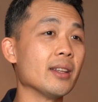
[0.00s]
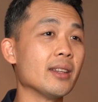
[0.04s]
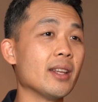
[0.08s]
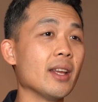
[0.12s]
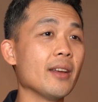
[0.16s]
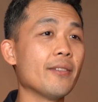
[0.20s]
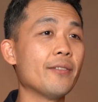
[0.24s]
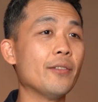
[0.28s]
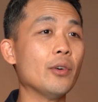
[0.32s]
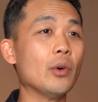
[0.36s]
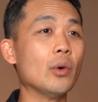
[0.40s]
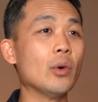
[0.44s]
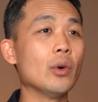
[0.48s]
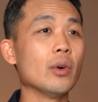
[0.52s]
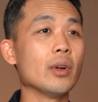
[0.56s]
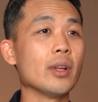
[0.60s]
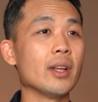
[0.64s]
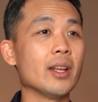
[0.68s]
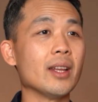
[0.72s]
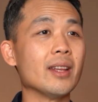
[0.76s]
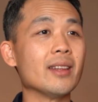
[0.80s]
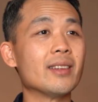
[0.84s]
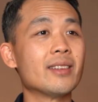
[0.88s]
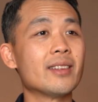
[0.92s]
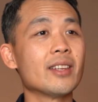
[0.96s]
Therefore,
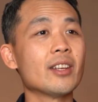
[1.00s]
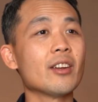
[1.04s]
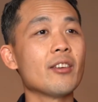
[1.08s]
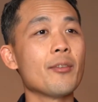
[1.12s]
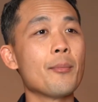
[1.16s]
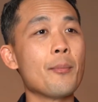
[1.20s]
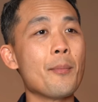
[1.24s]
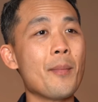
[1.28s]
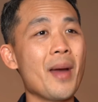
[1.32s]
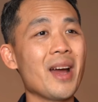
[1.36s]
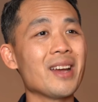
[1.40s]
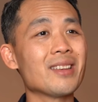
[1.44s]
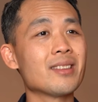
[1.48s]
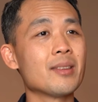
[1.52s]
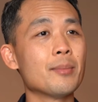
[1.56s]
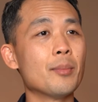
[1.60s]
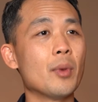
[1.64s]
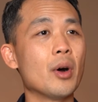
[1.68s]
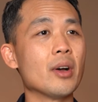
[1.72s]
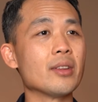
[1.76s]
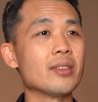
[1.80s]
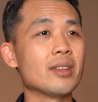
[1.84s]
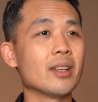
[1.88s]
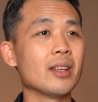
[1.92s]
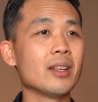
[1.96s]
instead of
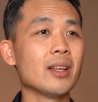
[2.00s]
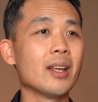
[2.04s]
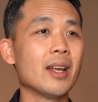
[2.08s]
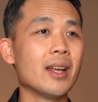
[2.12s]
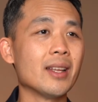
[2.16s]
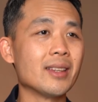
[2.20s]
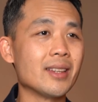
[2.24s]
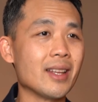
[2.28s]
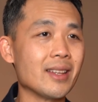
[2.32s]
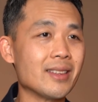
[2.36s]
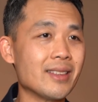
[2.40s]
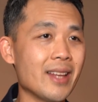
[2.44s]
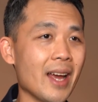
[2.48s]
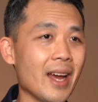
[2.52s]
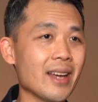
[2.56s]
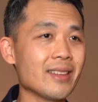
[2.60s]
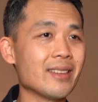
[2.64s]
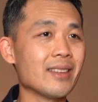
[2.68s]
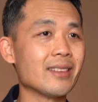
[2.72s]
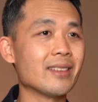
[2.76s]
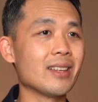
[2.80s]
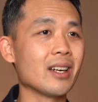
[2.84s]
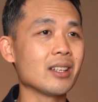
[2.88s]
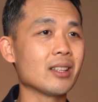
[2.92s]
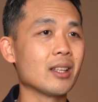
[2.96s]
maximizing the tax
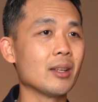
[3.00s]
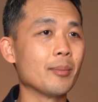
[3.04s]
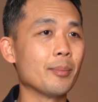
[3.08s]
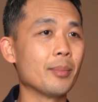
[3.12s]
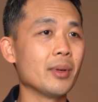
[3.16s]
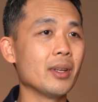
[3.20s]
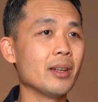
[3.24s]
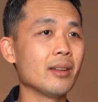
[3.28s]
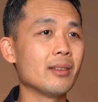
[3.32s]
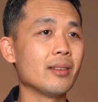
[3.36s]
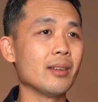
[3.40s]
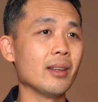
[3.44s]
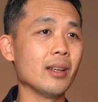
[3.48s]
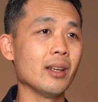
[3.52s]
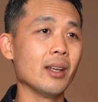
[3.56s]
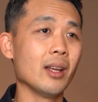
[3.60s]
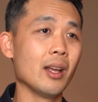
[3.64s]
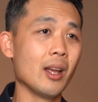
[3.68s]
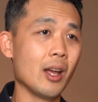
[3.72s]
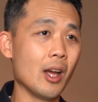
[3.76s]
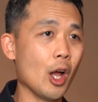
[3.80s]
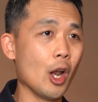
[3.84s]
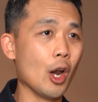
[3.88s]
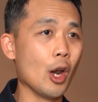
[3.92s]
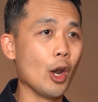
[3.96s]
deductibility
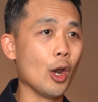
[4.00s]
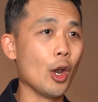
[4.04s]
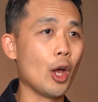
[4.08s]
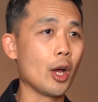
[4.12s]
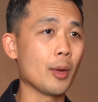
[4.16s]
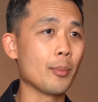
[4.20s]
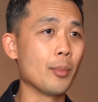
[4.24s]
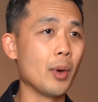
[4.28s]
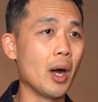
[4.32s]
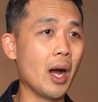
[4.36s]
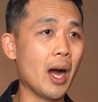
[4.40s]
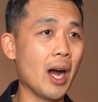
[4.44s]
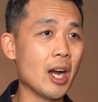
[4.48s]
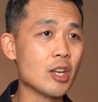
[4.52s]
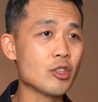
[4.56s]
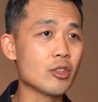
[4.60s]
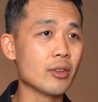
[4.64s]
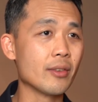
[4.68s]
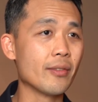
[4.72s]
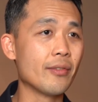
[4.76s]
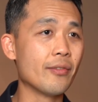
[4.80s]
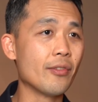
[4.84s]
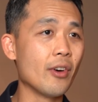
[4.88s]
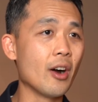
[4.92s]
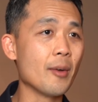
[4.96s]
like my
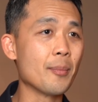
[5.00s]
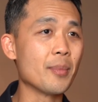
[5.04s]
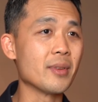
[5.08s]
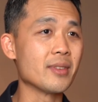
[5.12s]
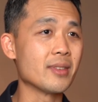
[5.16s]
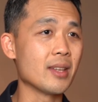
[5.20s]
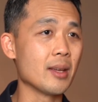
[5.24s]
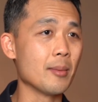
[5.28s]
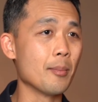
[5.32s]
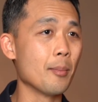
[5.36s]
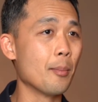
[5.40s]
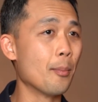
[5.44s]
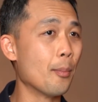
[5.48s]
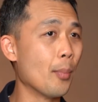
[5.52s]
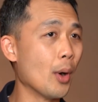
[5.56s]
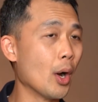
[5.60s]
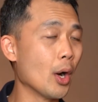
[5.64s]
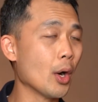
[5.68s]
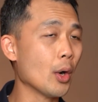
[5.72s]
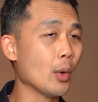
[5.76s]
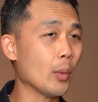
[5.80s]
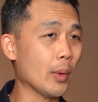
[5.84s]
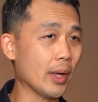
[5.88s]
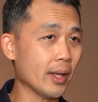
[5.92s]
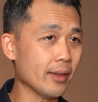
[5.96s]
105%
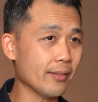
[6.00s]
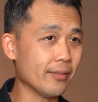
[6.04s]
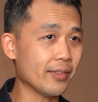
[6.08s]
borrowing